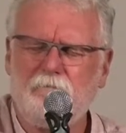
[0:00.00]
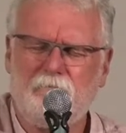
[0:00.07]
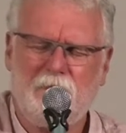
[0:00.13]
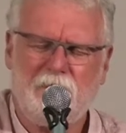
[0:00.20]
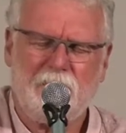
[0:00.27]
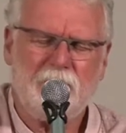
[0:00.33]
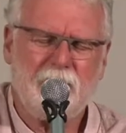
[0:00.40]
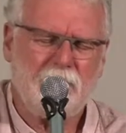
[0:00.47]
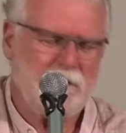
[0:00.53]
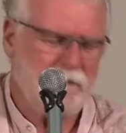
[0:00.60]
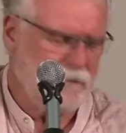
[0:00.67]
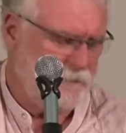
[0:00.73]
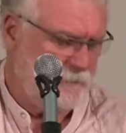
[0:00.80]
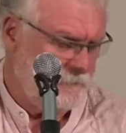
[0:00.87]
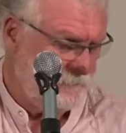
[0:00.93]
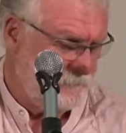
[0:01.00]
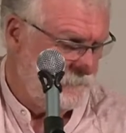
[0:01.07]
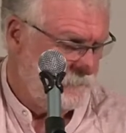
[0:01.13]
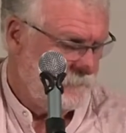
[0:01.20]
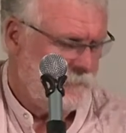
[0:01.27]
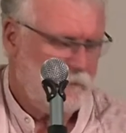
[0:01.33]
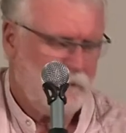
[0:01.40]

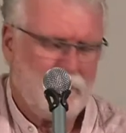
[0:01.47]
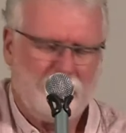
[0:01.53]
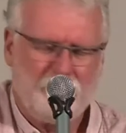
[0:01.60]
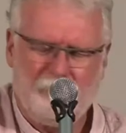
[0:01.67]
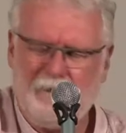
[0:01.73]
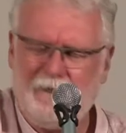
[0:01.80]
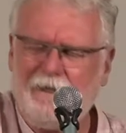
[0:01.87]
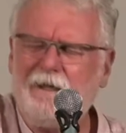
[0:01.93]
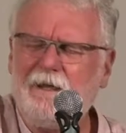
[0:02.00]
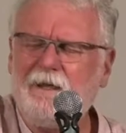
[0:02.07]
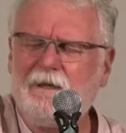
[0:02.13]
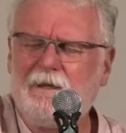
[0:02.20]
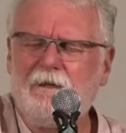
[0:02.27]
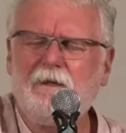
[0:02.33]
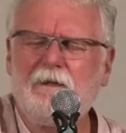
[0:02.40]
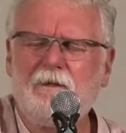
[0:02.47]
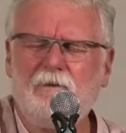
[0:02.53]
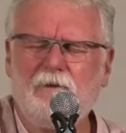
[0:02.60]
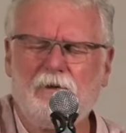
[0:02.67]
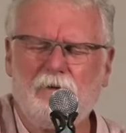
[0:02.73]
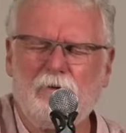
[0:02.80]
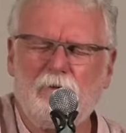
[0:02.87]
me and
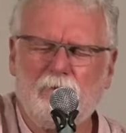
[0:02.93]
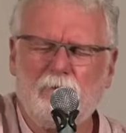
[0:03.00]
you.